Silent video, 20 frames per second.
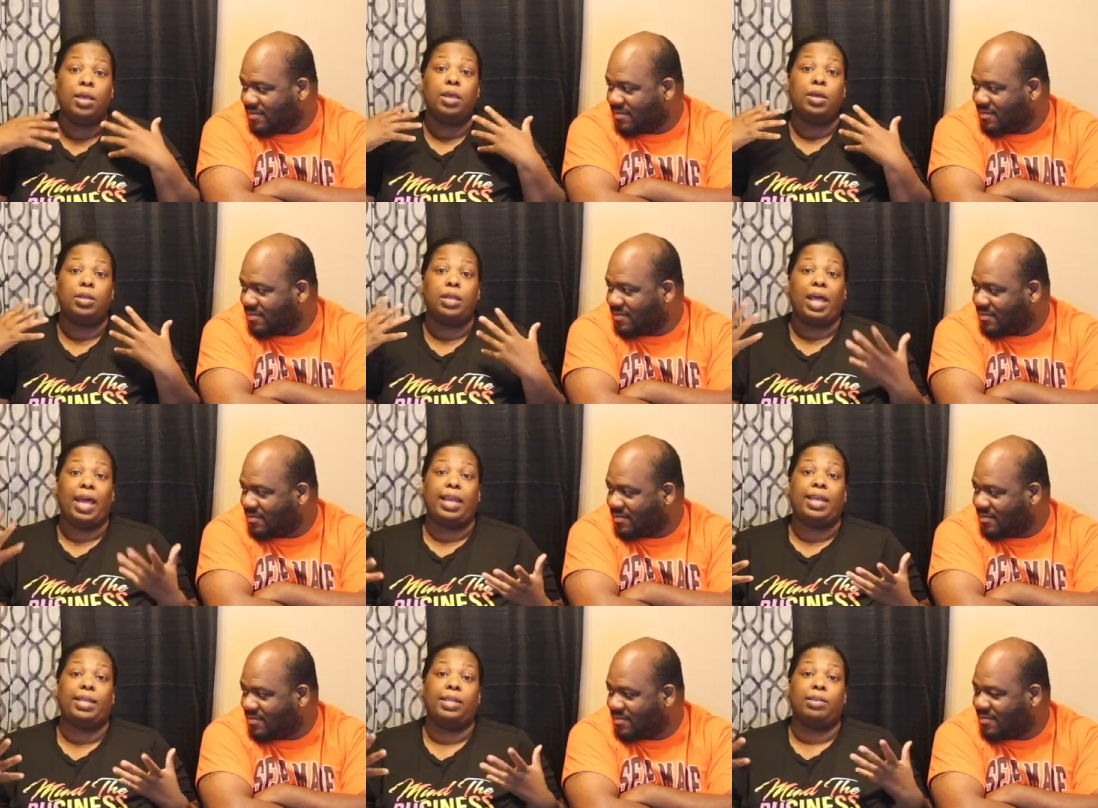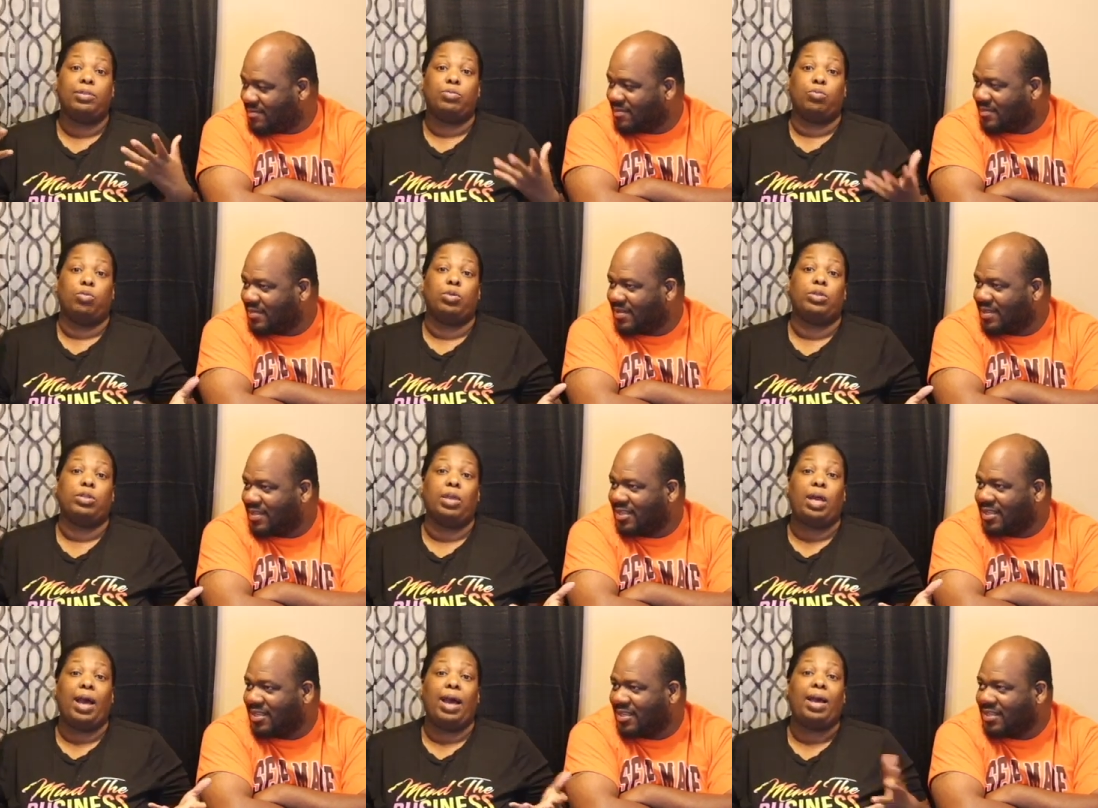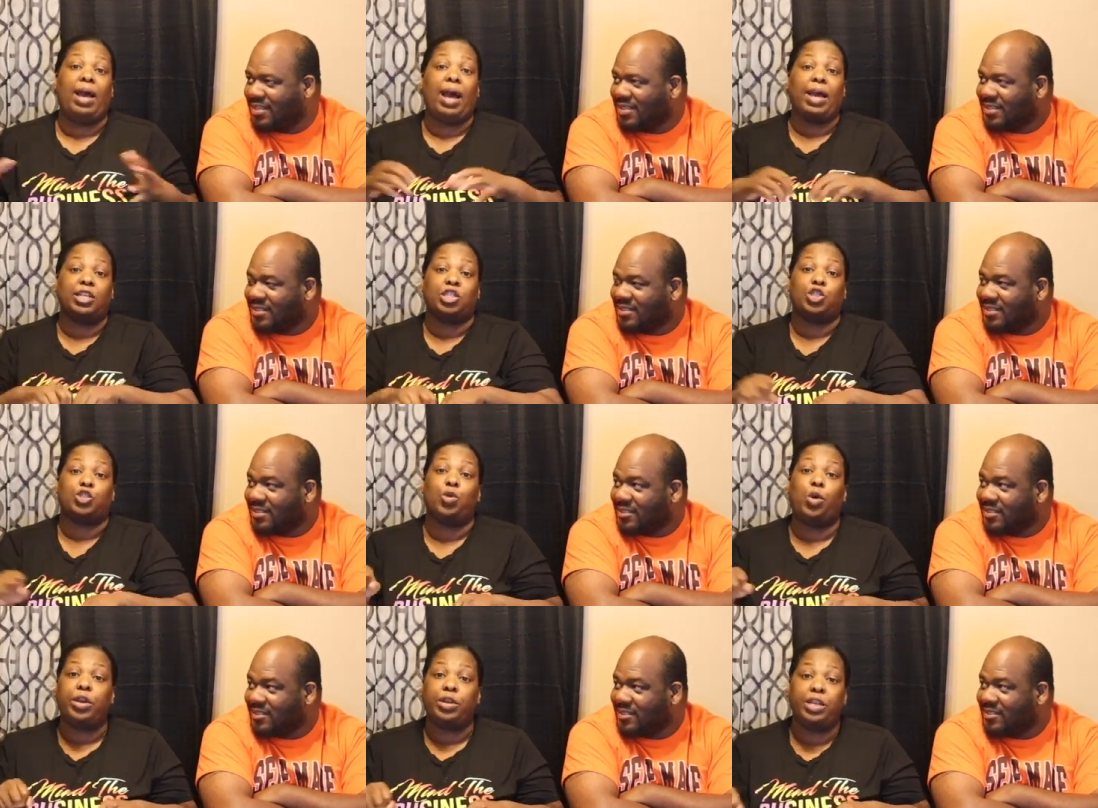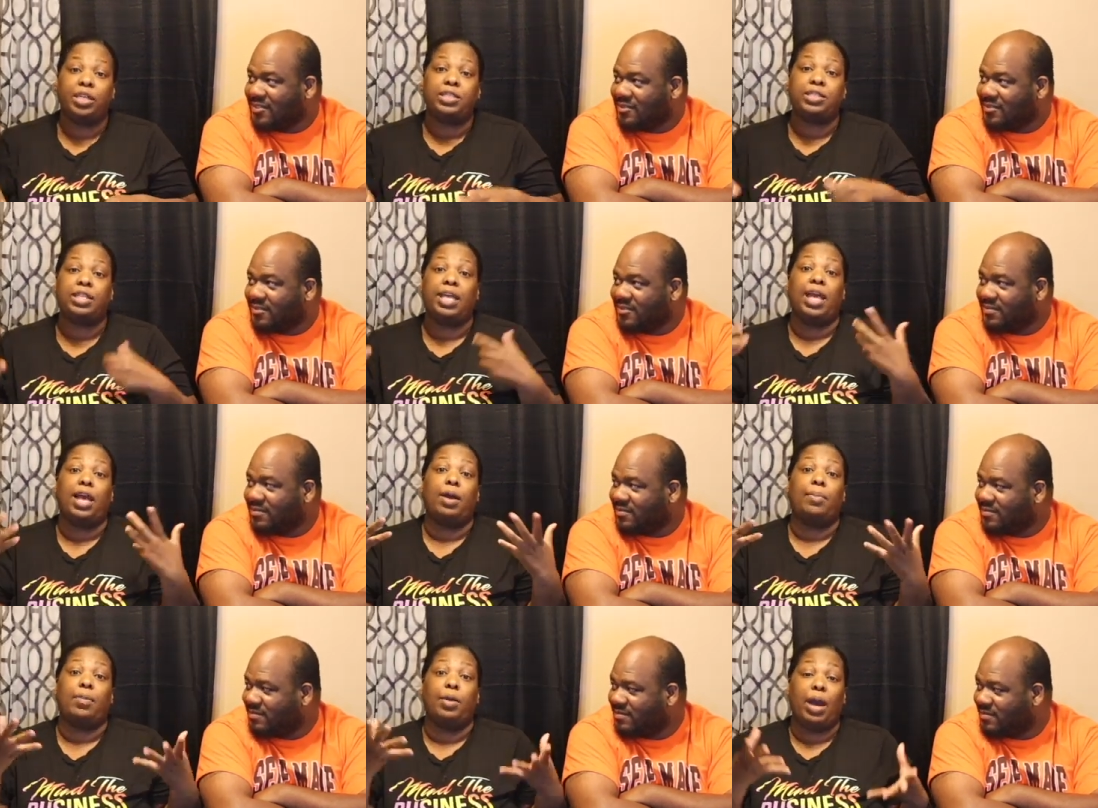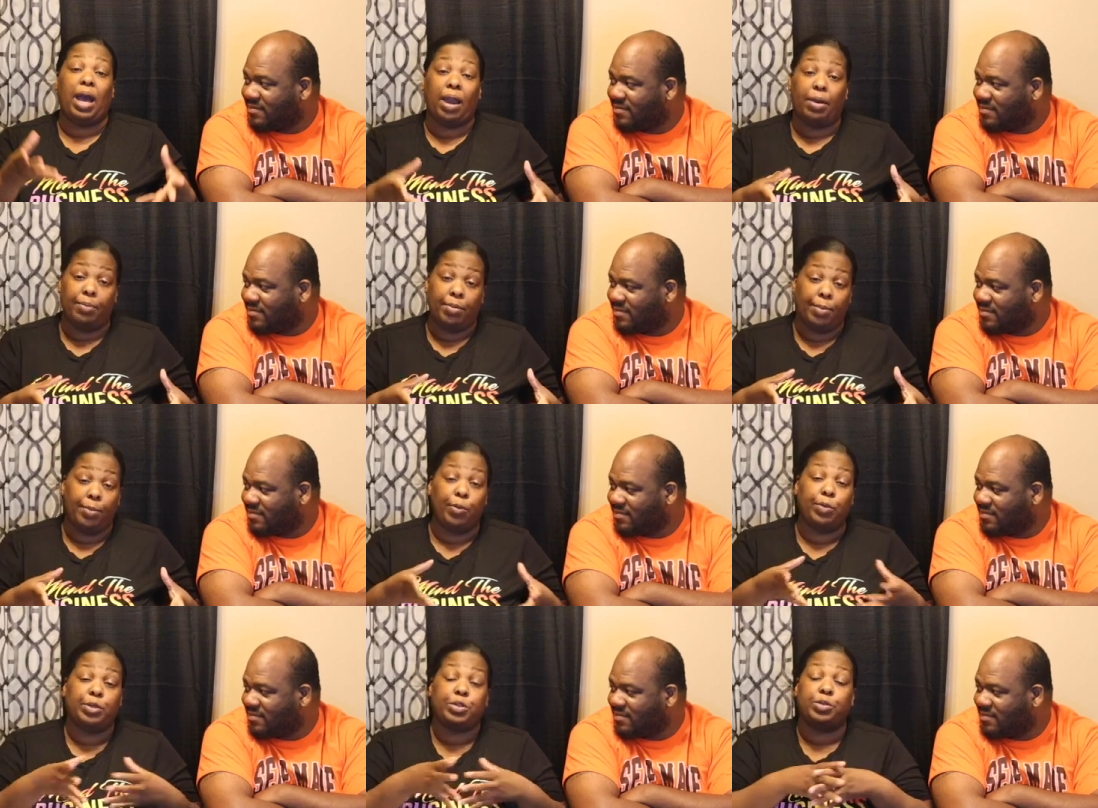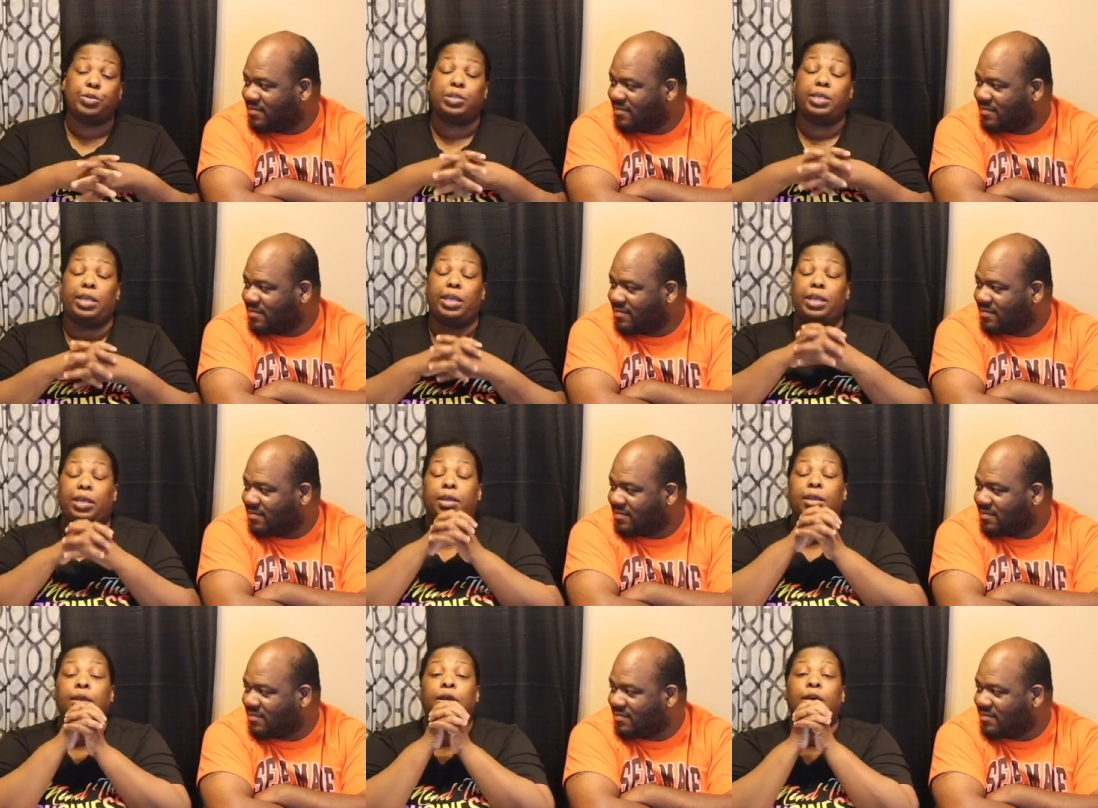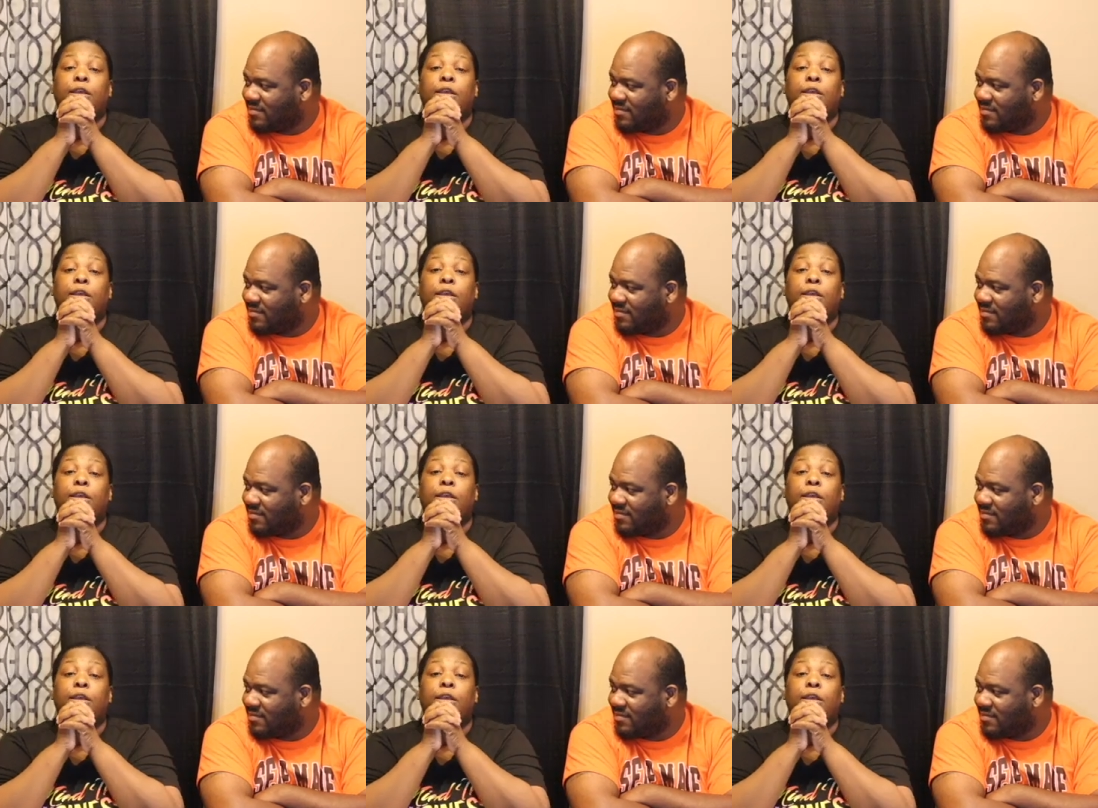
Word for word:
Speaker 1: Like, what I shortened this down, but I remember what you said.